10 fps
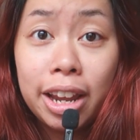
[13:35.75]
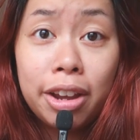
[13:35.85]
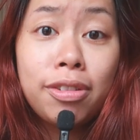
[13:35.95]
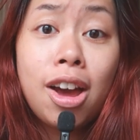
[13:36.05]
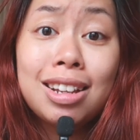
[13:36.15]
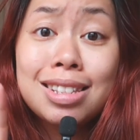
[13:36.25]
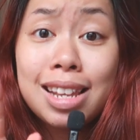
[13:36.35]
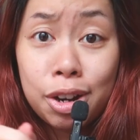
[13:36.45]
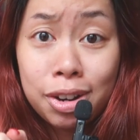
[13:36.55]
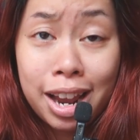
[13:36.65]
if not
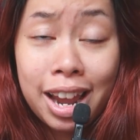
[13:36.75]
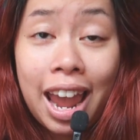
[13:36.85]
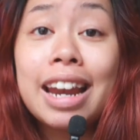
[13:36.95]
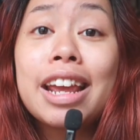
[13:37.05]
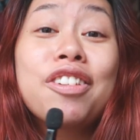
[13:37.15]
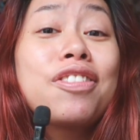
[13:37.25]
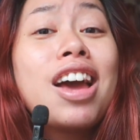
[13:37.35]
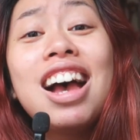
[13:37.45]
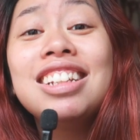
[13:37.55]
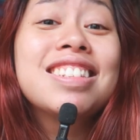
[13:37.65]
Saturday, and if
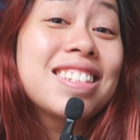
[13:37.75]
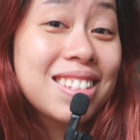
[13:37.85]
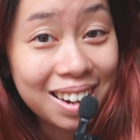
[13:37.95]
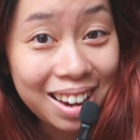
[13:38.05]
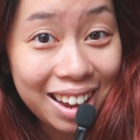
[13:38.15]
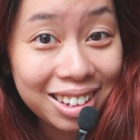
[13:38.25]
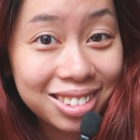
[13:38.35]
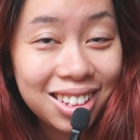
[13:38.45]
not Sunday.